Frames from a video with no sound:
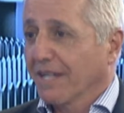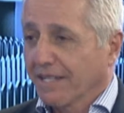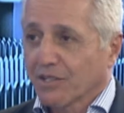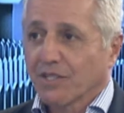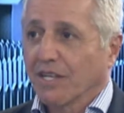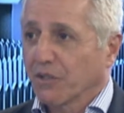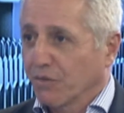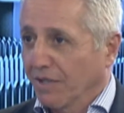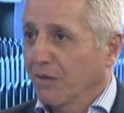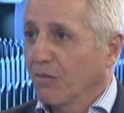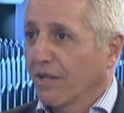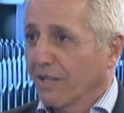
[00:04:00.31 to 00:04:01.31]
guess that's
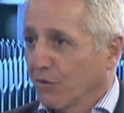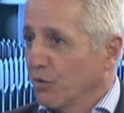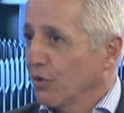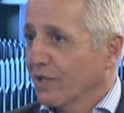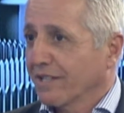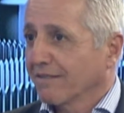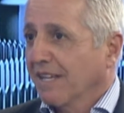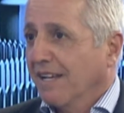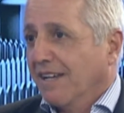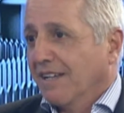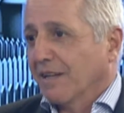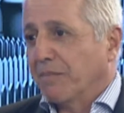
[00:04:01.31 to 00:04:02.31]
really why they'll work it.
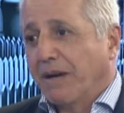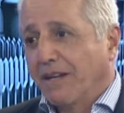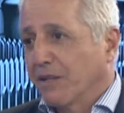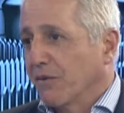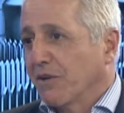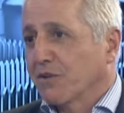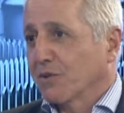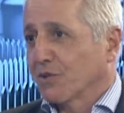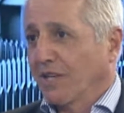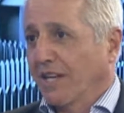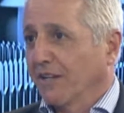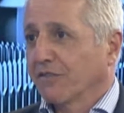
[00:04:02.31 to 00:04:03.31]
They'll pay their interest
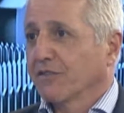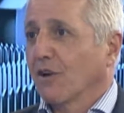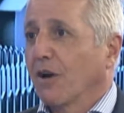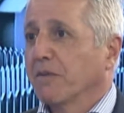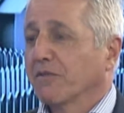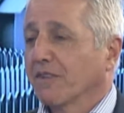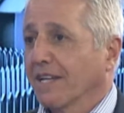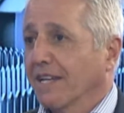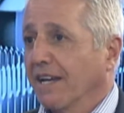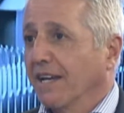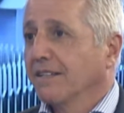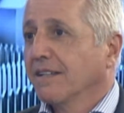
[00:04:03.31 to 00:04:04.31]
ahead of time if they
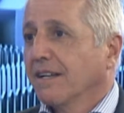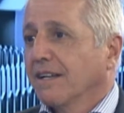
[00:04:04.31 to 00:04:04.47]
can,